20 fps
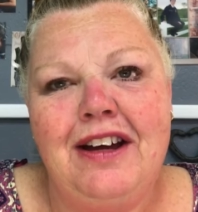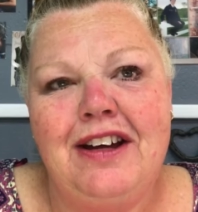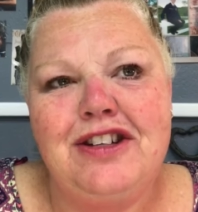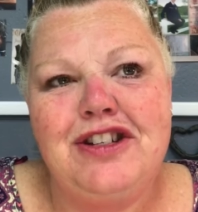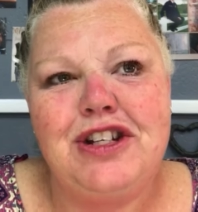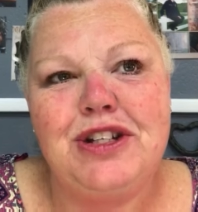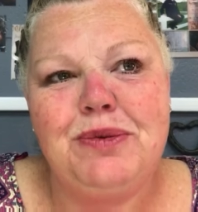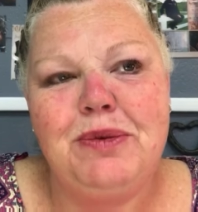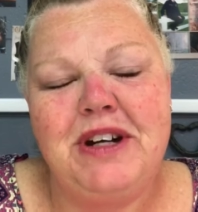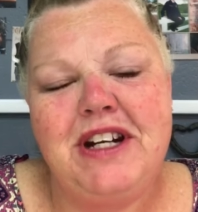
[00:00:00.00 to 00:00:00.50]

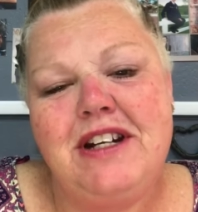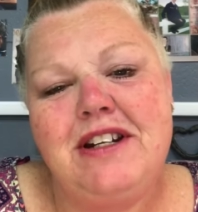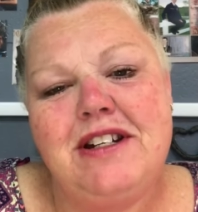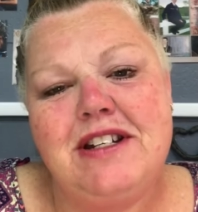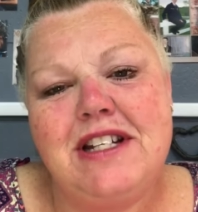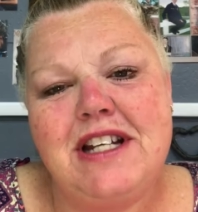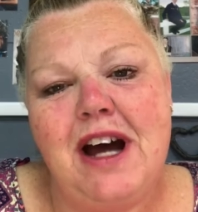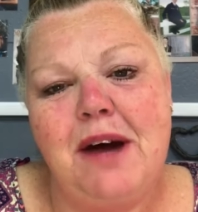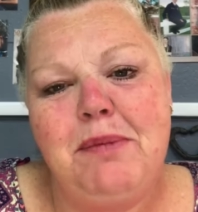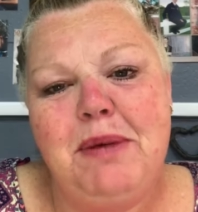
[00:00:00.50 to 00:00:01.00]
just wanted
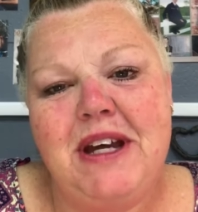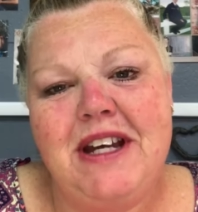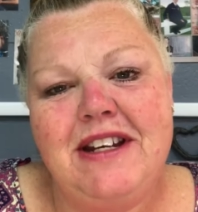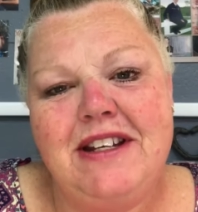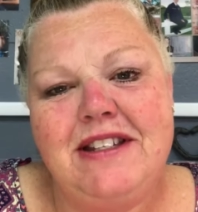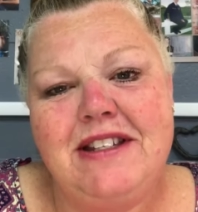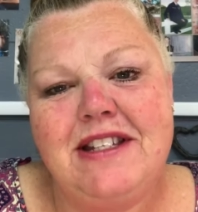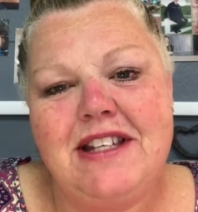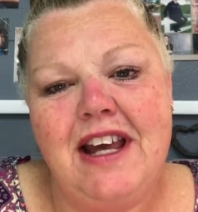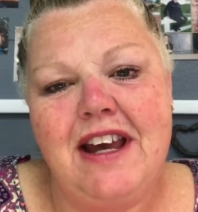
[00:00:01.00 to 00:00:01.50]
to stop
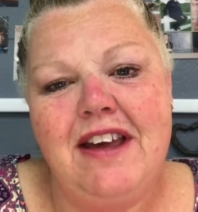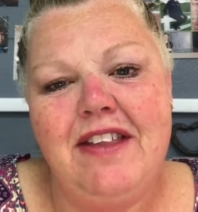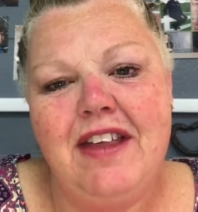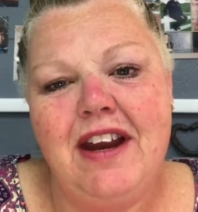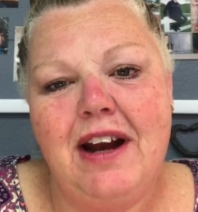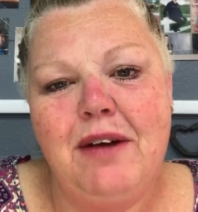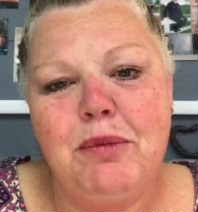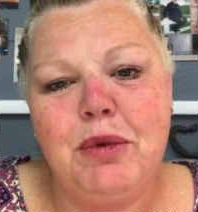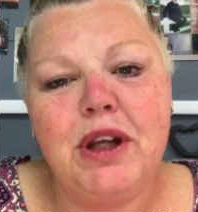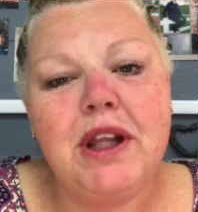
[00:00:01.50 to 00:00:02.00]
in and say
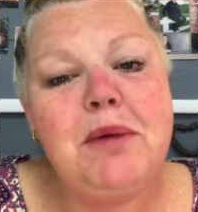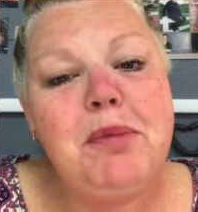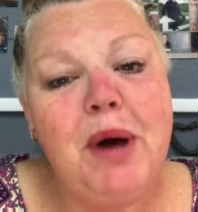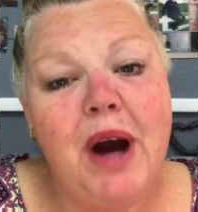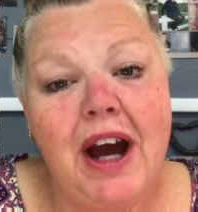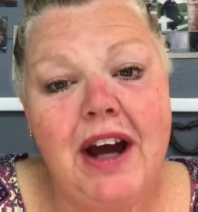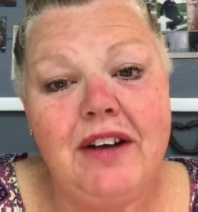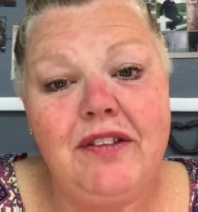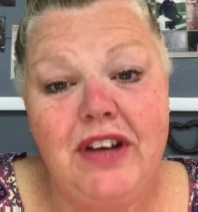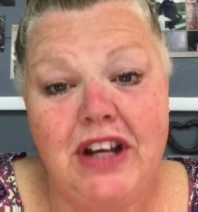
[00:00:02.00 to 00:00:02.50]
that I'm really
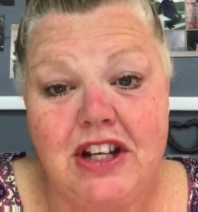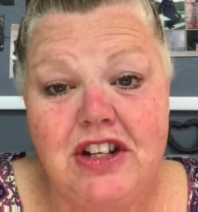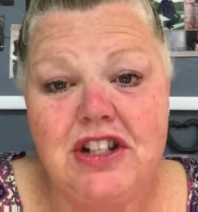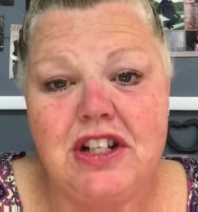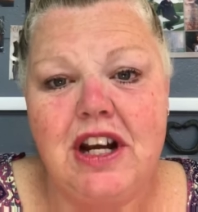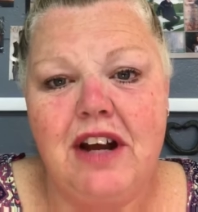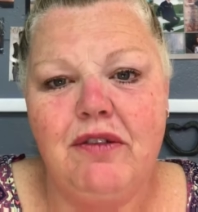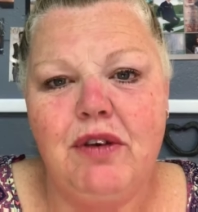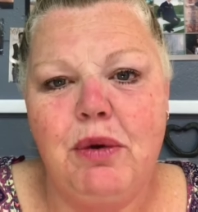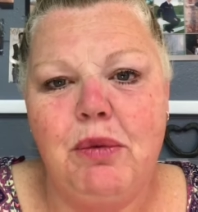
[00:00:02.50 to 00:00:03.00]
proud of
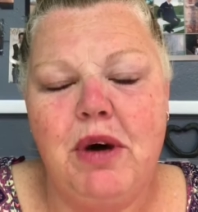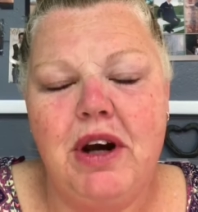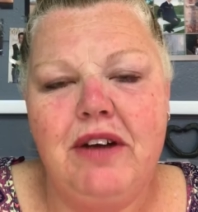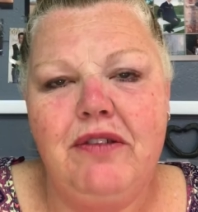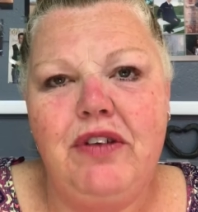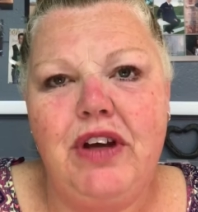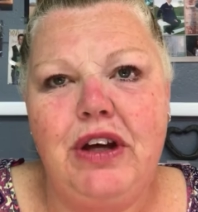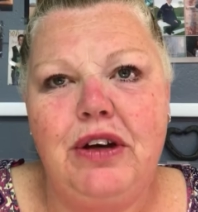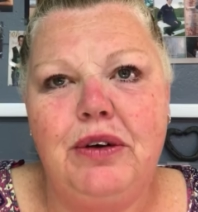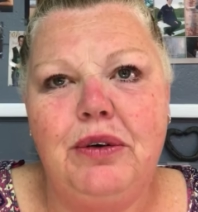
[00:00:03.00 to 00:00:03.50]
each and every
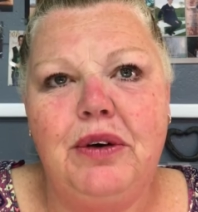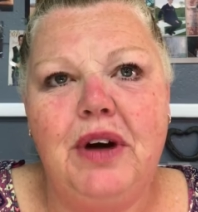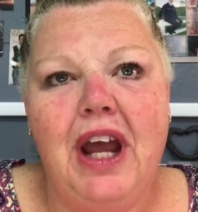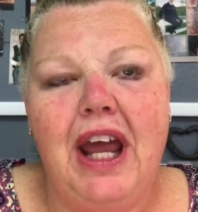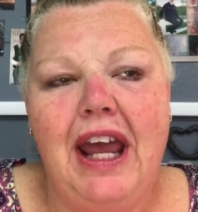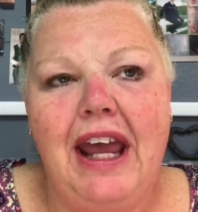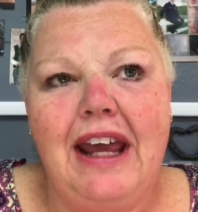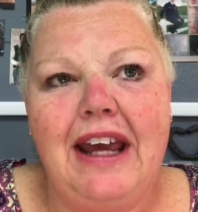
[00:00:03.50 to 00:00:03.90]
one of you.